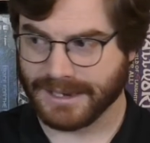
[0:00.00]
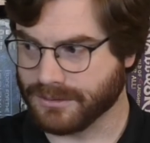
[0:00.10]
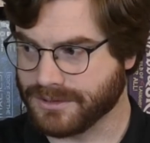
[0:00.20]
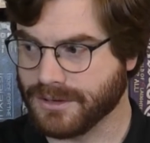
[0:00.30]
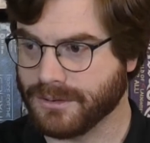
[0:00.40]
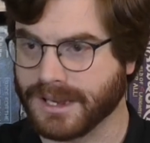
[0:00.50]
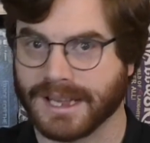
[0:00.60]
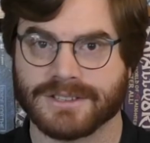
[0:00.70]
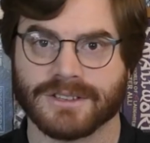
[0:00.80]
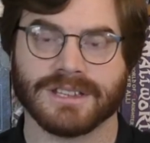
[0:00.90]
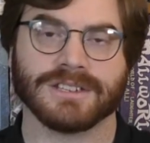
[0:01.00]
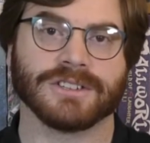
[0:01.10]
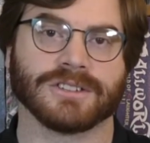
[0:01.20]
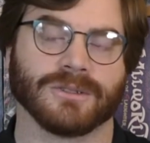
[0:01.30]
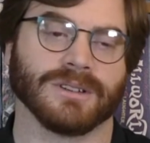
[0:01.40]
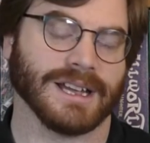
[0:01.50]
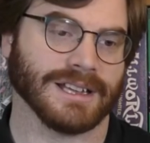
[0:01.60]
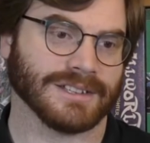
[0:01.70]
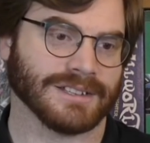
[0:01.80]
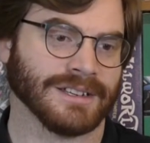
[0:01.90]
you're doing? And so this just
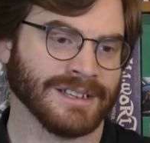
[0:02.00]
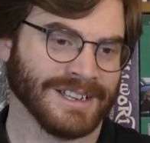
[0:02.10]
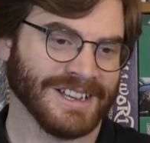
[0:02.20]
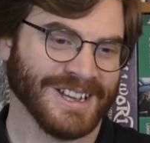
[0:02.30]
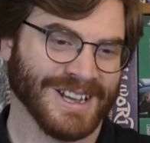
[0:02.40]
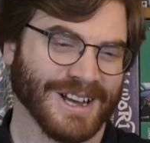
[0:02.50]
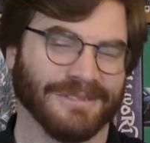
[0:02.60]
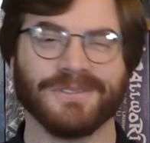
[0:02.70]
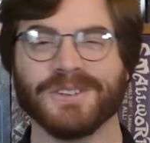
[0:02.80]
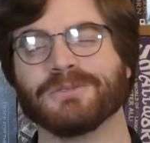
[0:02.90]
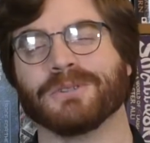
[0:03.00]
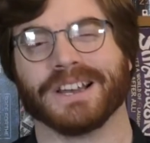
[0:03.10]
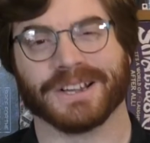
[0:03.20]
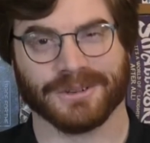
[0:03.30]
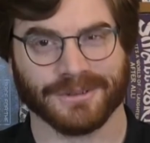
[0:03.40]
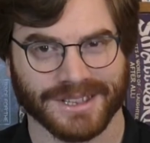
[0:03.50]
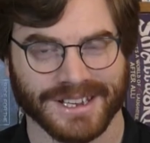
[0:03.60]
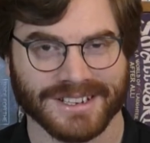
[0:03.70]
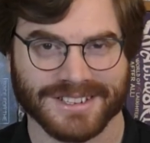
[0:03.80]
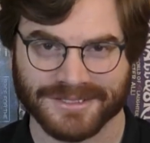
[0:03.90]
creates a few really cool
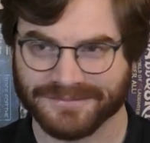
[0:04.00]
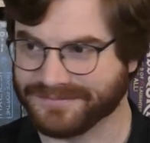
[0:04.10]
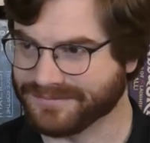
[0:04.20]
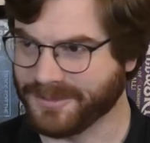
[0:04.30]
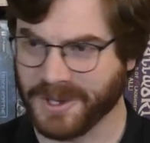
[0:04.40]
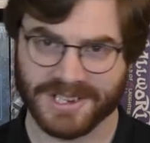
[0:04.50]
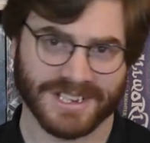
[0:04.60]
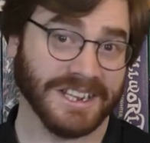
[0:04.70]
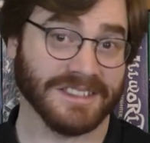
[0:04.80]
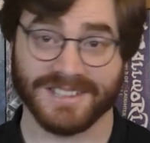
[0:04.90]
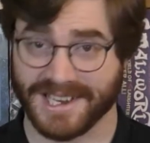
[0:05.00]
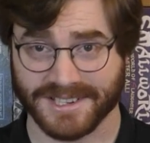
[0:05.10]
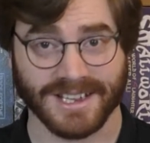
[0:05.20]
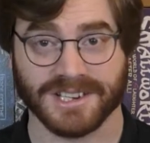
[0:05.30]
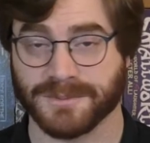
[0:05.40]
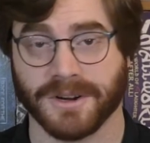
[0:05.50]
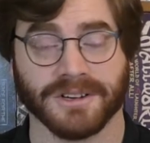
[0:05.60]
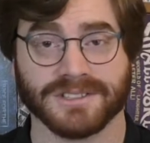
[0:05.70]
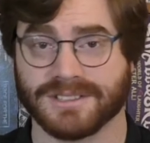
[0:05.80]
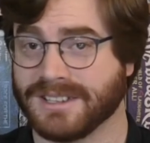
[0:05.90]
things. Firstly, the tactile
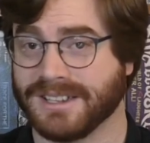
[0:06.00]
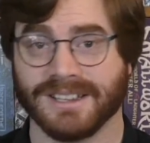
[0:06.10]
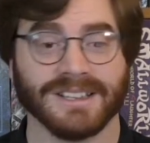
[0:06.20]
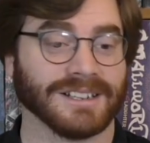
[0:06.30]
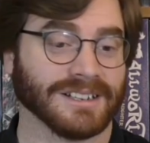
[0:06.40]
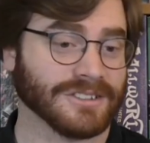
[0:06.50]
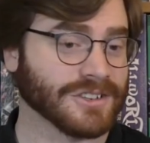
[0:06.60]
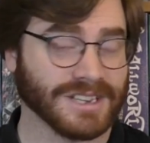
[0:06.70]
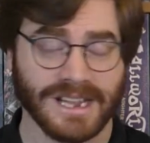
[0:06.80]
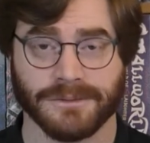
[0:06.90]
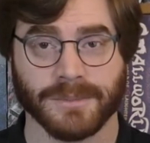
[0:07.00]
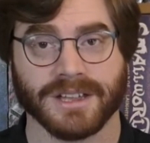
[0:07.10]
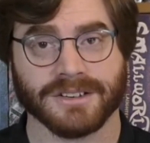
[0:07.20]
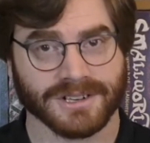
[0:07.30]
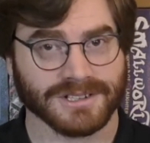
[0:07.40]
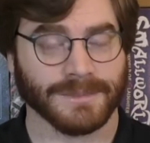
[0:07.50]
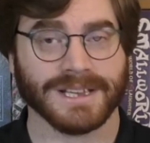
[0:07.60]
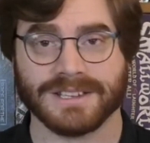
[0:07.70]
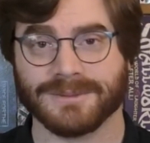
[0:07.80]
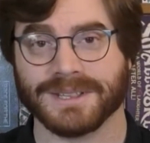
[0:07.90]
experience should never be
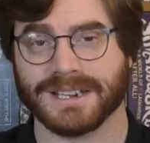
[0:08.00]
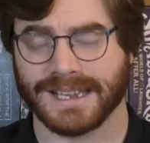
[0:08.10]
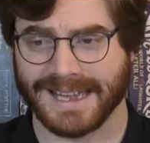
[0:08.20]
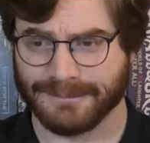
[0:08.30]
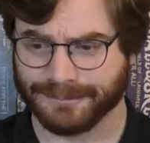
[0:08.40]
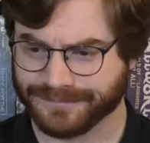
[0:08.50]
underestimated within a game.